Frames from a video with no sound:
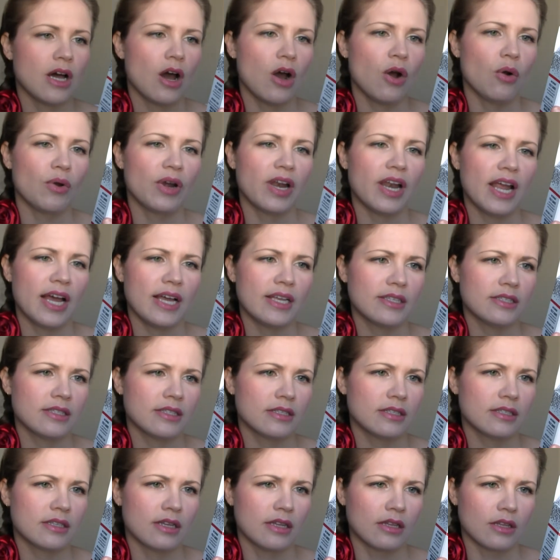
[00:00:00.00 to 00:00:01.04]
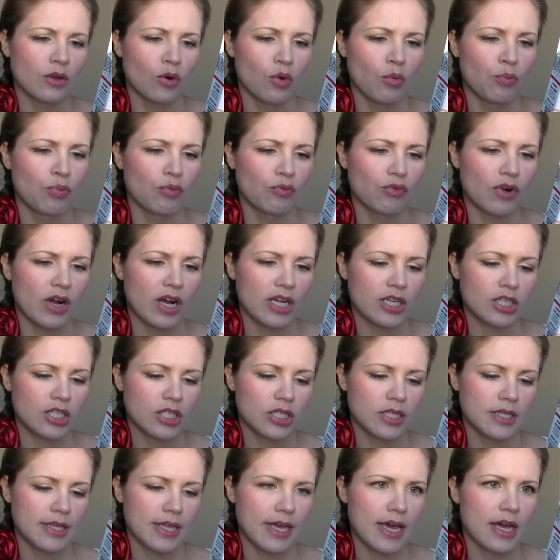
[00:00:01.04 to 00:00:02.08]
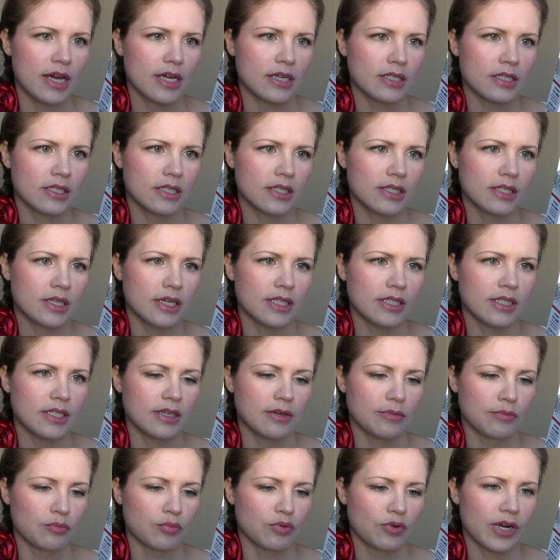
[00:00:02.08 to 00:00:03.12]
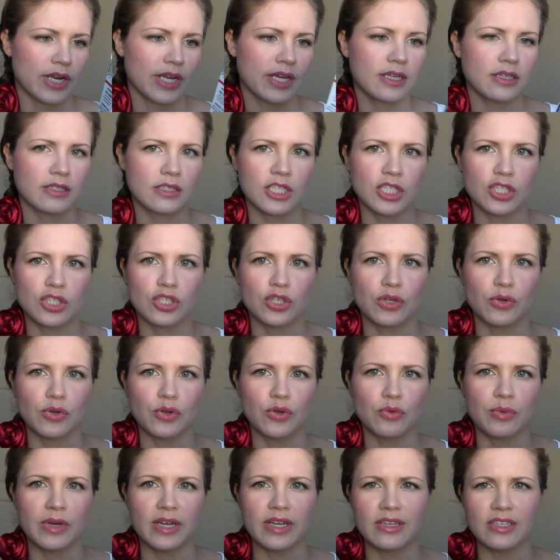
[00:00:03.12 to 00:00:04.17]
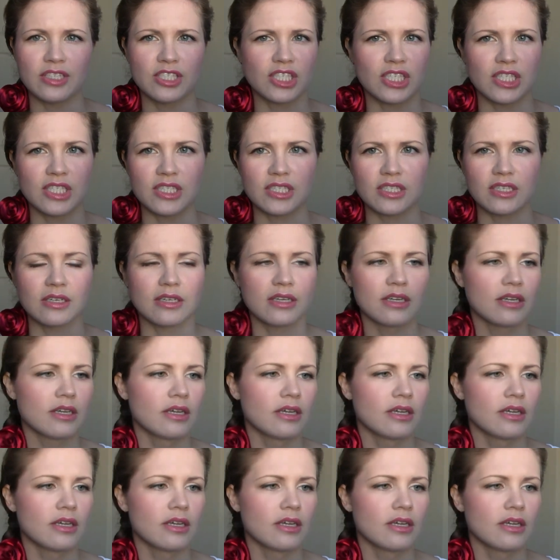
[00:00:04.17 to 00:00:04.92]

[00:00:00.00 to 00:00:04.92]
Oh, and it has a little brush that I didn't bring to show you, but it's just a